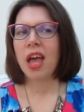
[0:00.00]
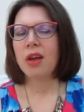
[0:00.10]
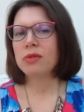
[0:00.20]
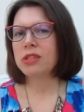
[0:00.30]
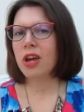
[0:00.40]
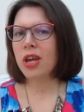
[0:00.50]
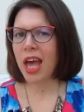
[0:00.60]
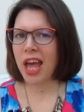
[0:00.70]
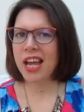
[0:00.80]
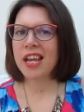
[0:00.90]
it was
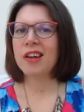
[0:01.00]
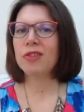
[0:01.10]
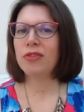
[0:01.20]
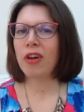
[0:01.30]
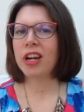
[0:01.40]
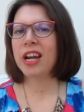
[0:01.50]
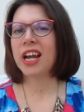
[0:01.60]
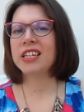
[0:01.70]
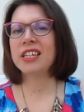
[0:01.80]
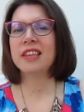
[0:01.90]
okay it was fine and
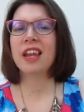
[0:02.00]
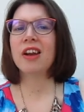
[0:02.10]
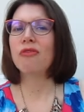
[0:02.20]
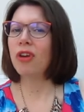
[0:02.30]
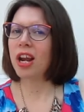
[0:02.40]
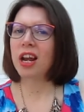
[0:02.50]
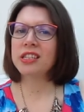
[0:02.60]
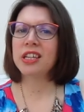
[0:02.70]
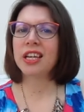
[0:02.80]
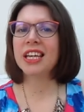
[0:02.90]
actually then I
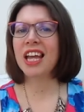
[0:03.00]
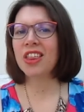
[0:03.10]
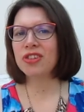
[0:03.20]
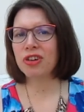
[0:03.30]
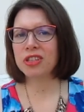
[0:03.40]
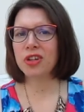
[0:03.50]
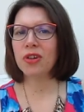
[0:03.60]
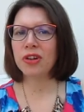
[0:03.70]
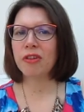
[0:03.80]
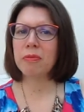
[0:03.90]
realised I can get the dress
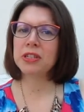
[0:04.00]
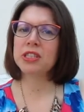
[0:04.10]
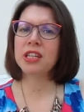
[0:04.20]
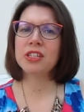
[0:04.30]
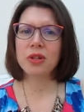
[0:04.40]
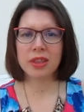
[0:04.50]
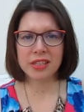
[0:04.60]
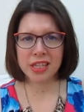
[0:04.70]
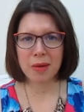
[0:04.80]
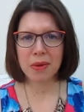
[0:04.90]
on and off by just undoing the
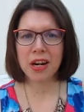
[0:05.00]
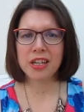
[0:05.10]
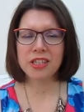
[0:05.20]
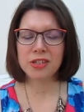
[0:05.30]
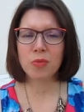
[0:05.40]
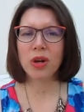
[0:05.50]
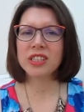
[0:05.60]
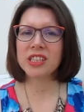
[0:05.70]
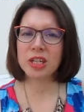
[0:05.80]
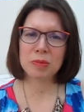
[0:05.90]
zip and I
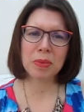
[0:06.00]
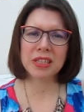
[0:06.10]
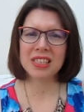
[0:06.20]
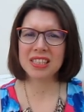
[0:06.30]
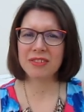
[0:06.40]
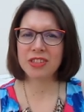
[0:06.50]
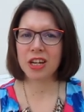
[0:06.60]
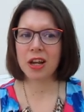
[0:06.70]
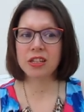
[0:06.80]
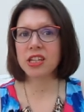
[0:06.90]
once those buttons are, do
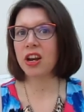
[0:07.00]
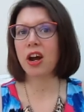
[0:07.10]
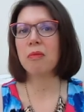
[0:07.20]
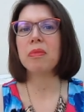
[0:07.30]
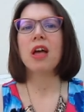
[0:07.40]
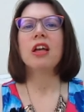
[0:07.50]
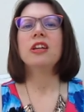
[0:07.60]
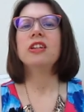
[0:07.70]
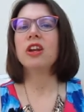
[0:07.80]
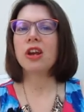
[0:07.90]
are done up
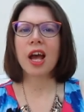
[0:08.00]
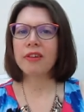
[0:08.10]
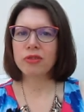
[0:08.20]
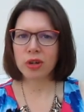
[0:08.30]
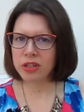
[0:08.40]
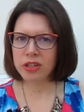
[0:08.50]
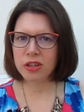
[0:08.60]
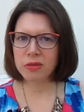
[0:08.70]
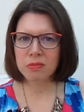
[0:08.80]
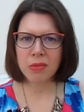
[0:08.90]
you don't have to
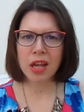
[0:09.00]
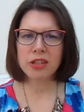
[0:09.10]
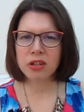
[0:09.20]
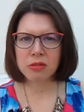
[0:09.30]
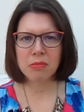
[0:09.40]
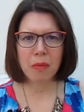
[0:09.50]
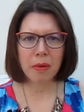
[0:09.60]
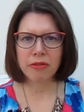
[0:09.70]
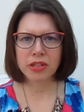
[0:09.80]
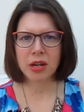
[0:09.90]
undo them and do them up
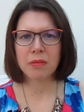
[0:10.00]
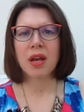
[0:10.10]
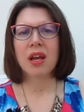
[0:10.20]
every time